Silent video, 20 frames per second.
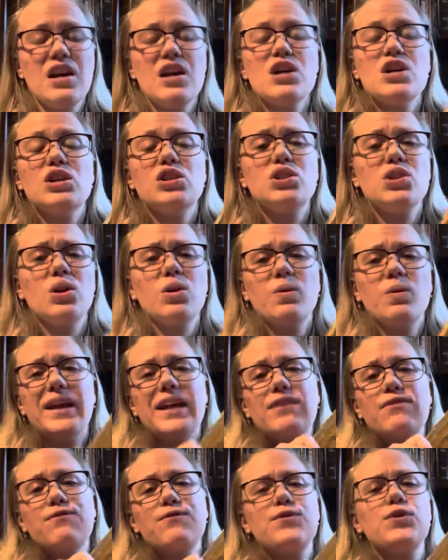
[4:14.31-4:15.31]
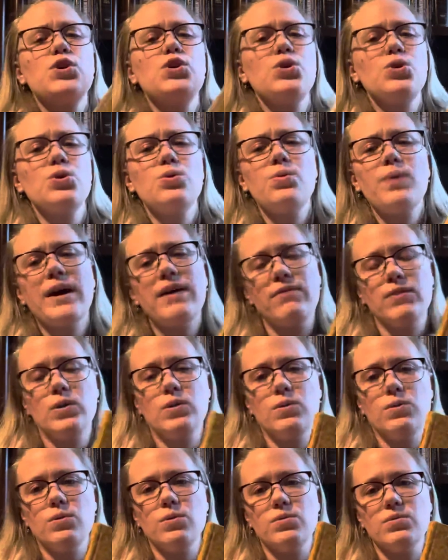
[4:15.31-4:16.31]
So if you have
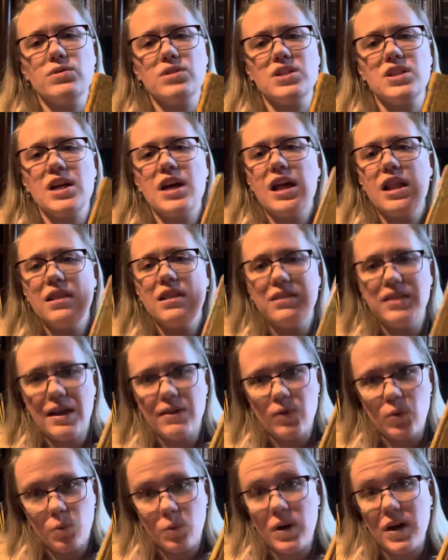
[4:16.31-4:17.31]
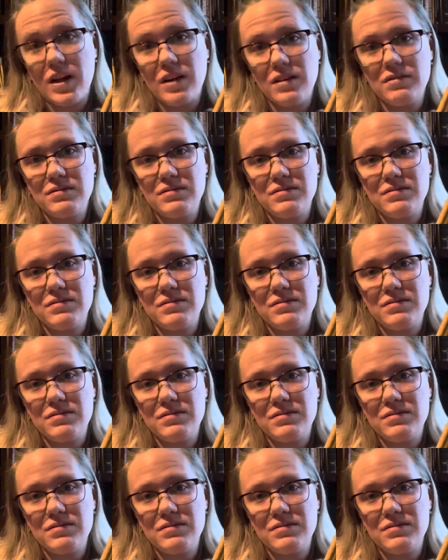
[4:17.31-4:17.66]
used level 1